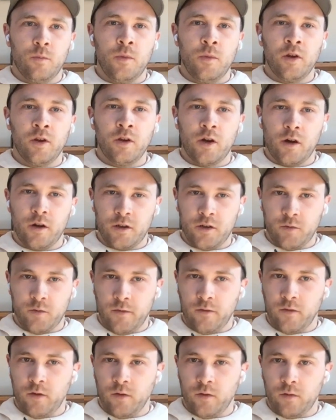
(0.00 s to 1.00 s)
million in
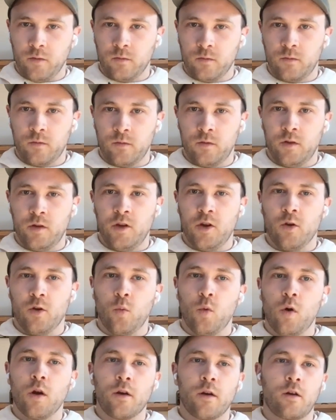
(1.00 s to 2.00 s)
revenue
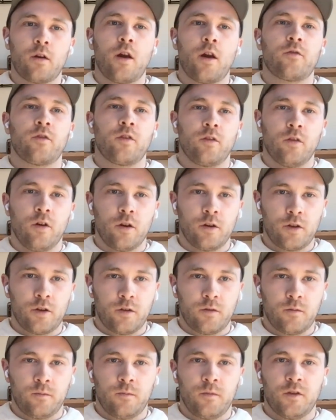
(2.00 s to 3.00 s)
year one after the
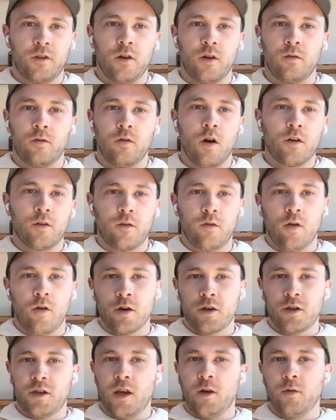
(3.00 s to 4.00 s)
launch. So the
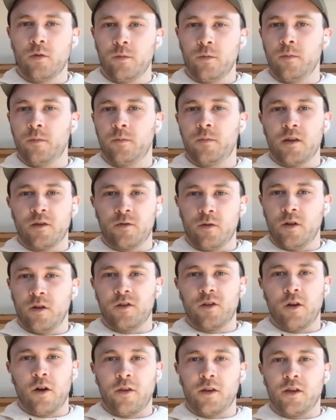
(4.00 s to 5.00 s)
launch date that's when I'll
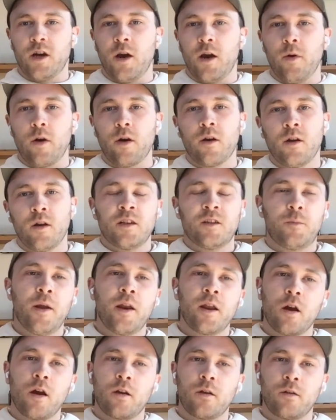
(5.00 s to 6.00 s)
start the timer.
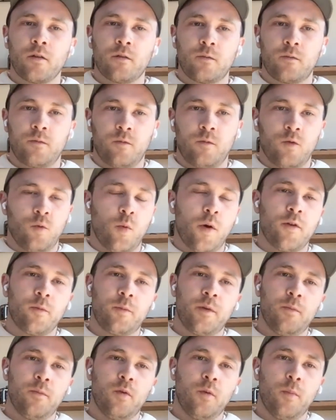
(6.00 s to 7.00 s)
Depending on whether
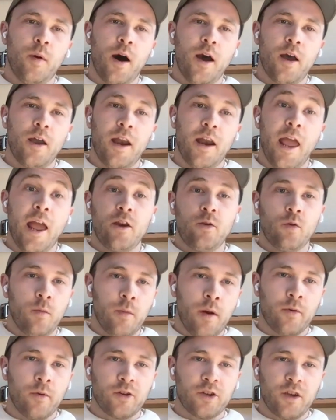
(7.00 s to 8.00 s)
people buy an annual
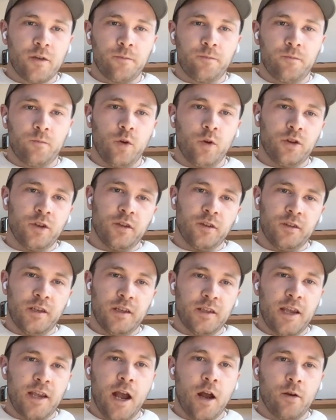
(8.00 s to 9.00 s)
membership, which is
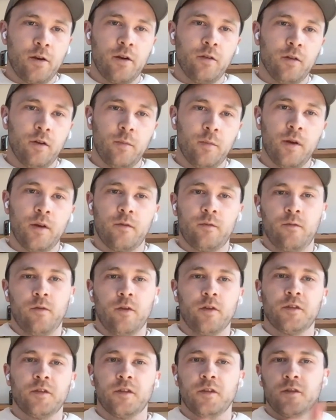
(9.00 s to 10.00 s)
discounted a little bit
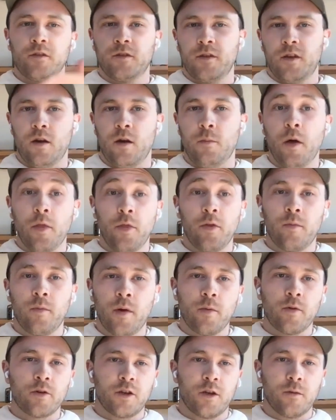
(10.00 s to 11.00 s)
versus a monthly
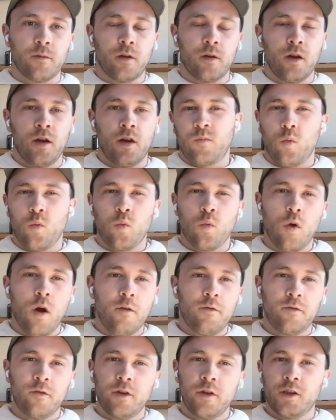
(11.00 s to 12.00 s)
membership,
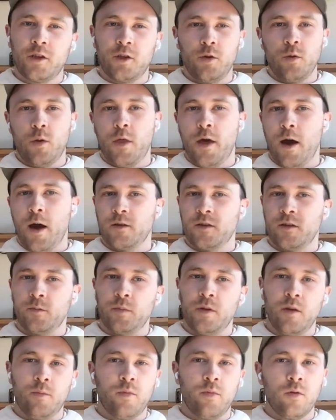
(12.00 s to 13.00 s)
roughly 2,000
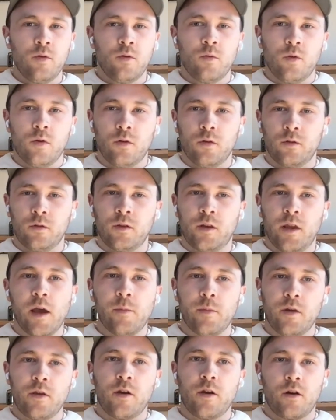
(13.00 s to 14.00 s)
people will
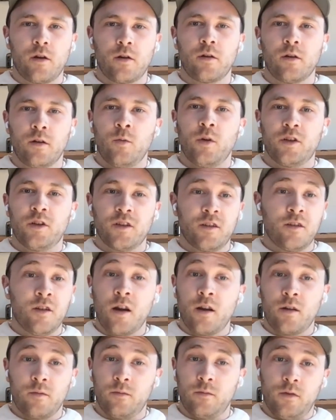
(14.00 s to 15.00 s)
get me there, which is
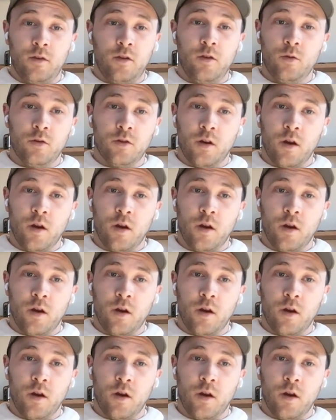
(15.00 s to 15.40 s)
not a huge